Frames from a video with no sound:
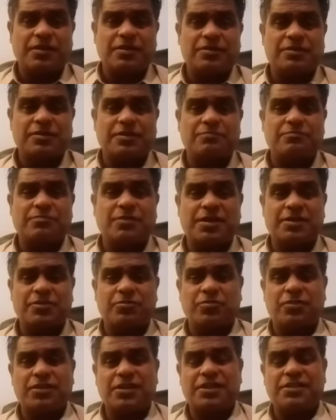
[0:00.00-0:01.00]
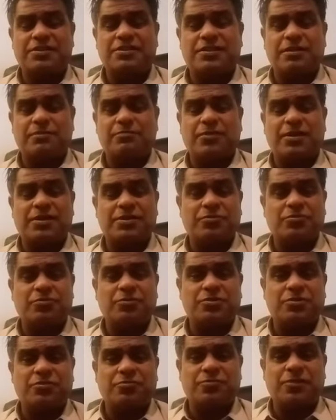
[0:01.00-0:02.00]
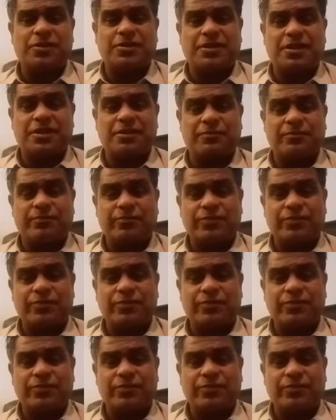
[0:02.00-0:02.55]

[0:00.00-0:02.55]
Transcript: Some my colleagues, some my YouTubers are